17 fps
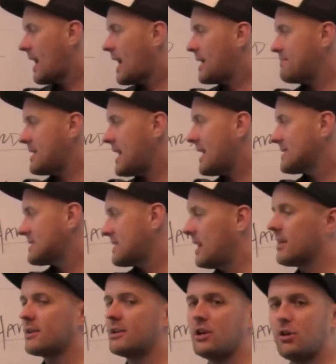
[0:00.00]
I'm not
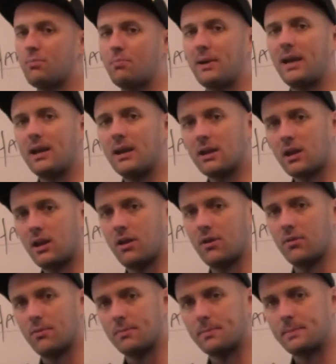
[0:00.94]
telling you p and
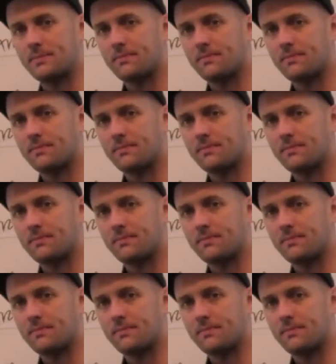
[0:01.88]
q.